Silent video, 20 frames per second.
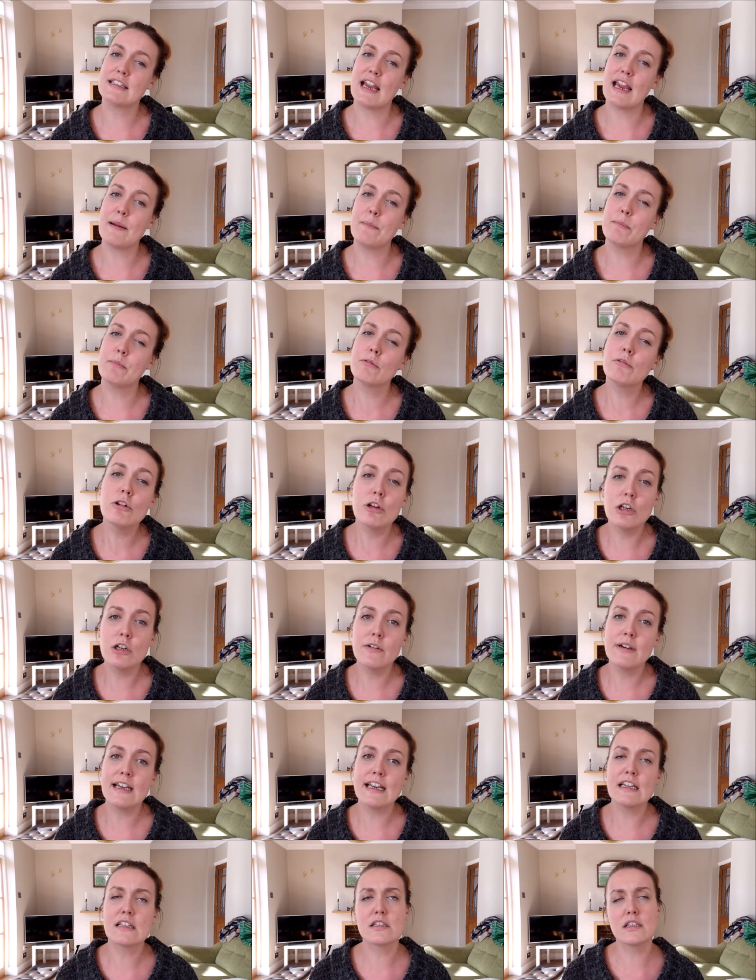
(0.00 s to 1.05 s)
a
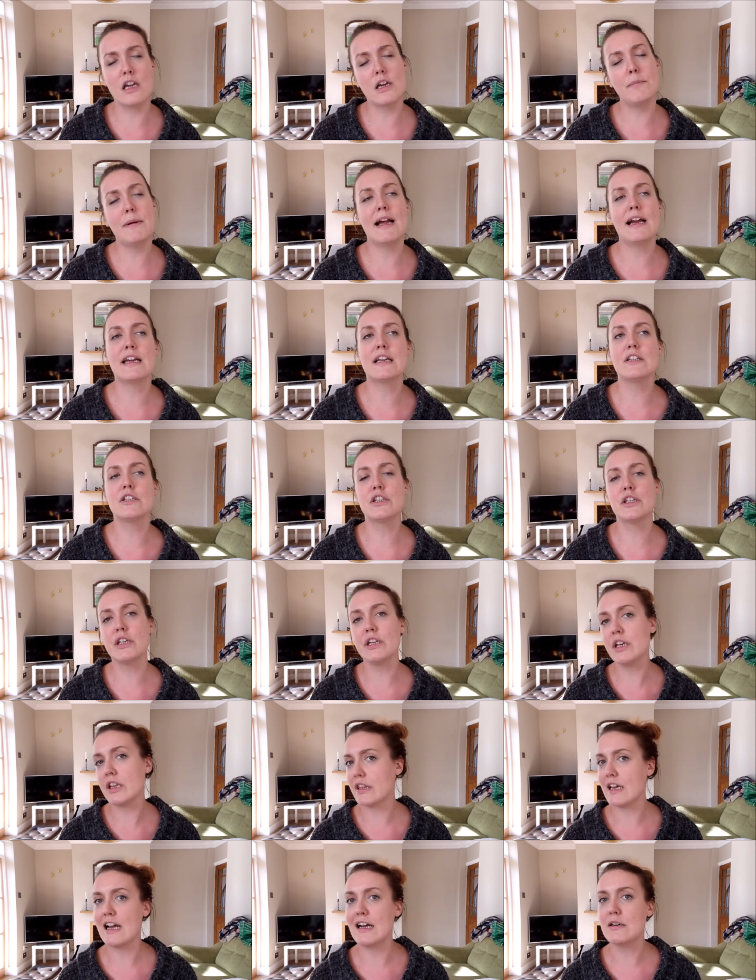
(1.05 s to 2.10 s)
brewery so back in
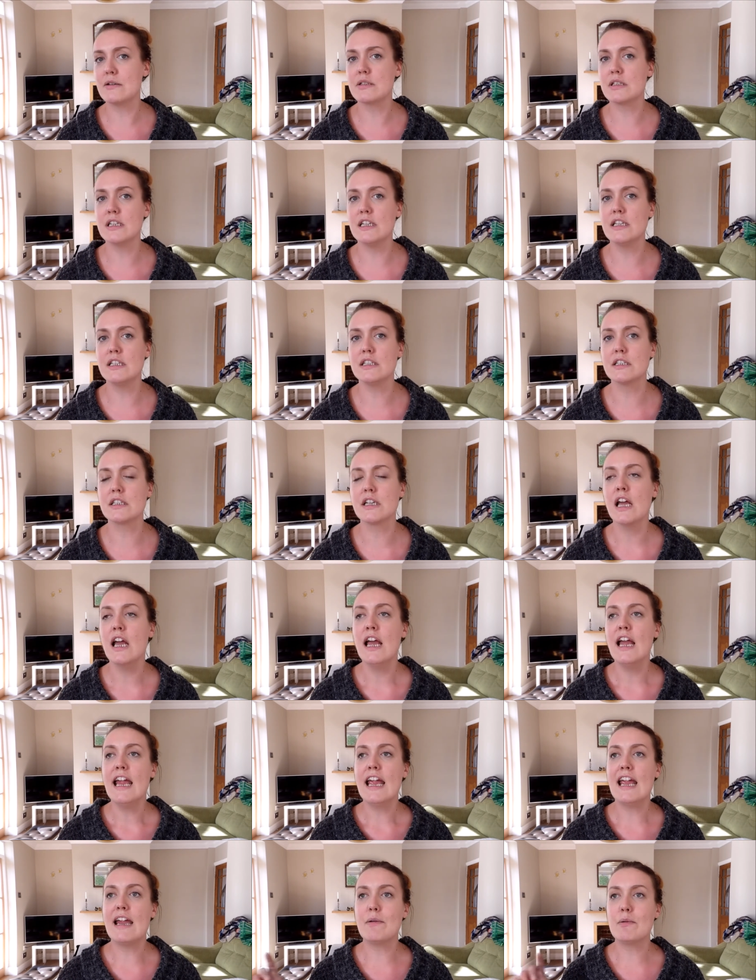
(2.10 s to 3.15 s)
2000
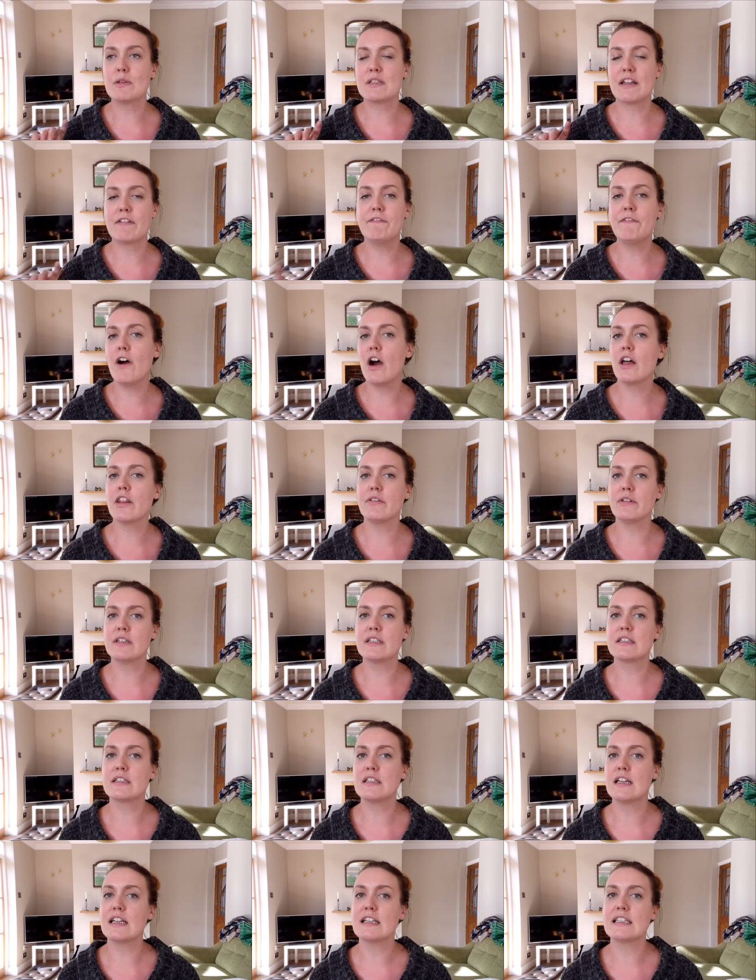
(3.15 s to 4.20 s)
it was a father
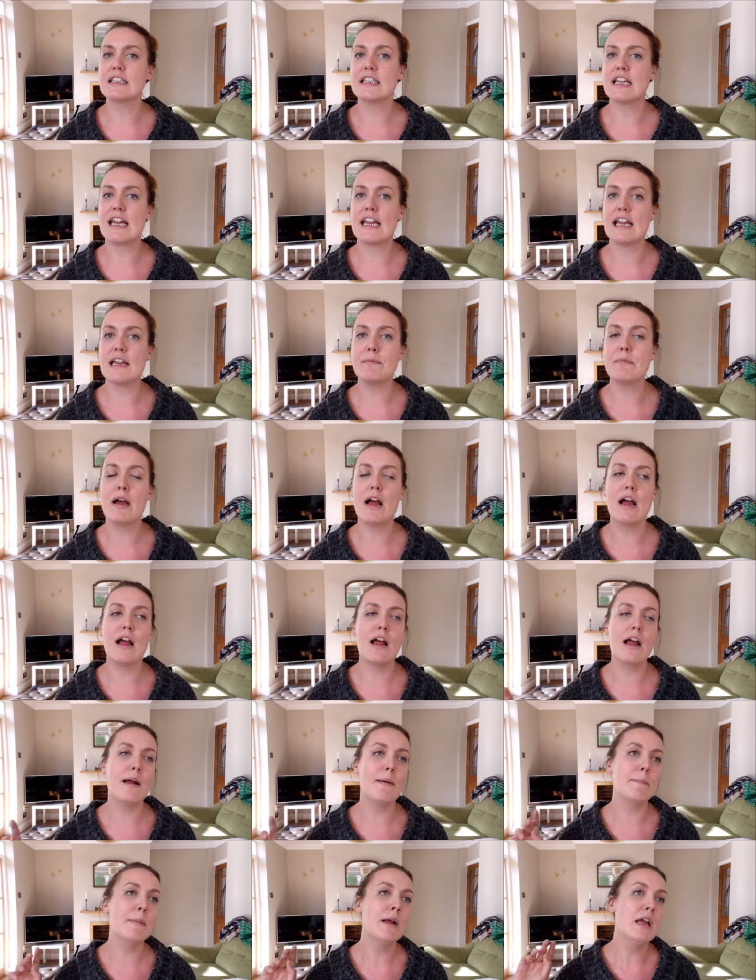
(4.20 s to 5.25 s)
and son team
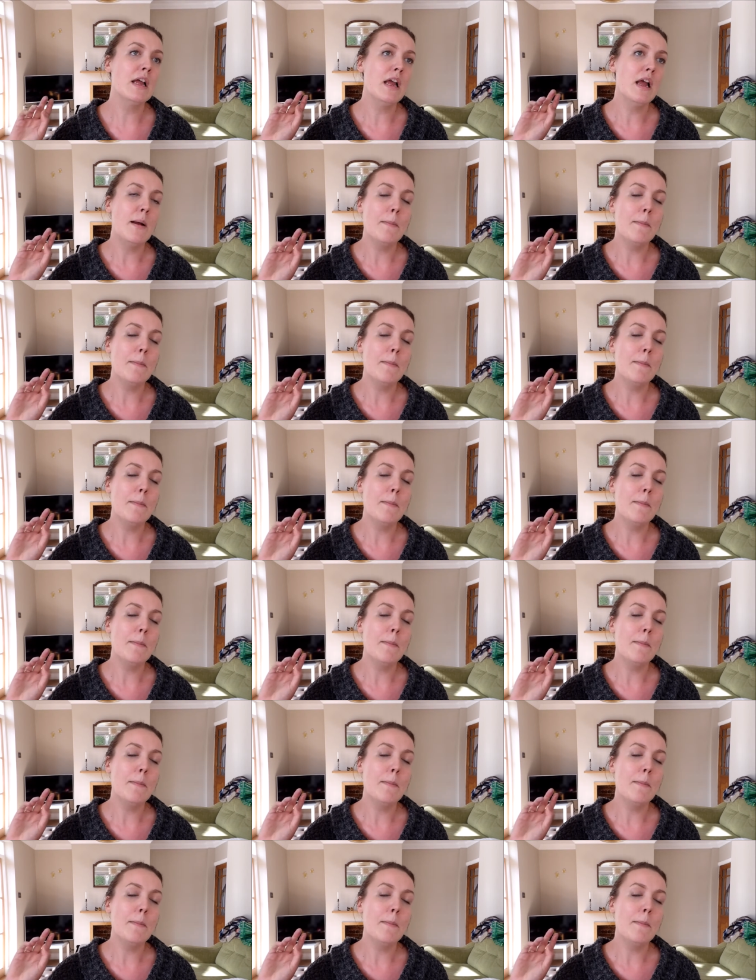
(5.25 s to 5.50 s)
um,